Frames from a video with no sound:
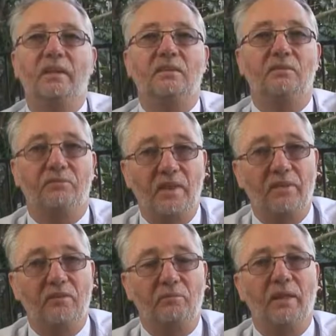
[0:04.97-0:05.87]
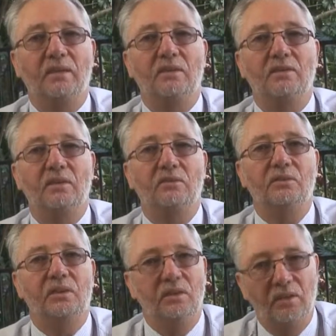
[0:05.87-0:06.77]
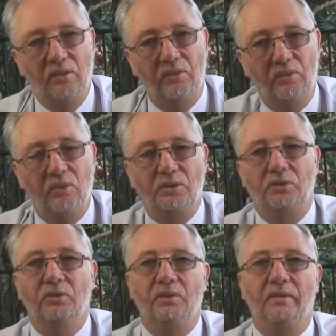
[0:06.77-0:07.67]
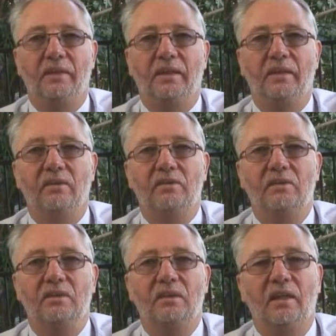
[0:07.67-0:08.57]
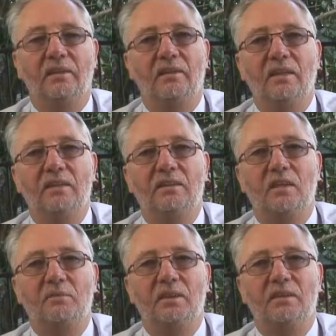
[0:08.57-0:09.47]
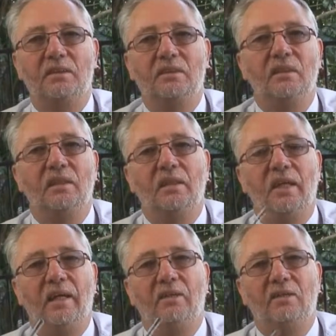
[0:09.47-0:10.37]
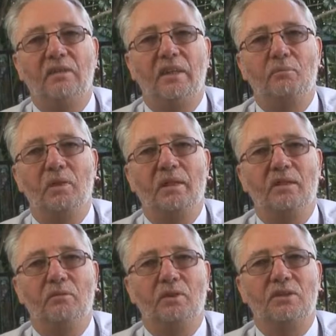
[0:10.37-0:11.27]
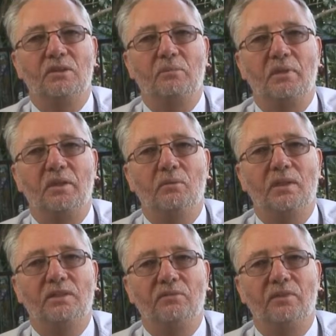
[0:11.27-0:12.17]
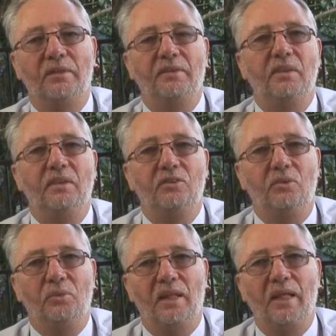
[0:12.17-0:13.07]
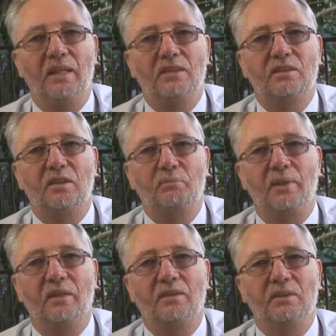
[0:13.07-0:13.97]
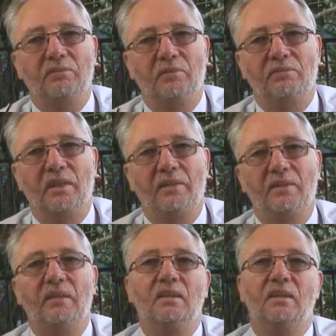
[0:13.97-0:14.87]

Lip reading: Banks, the founder of Banks Consultancy, not your ordinary accountants. And today's subject is, how can I get money into my superannuation fund to enhance the balance of the fund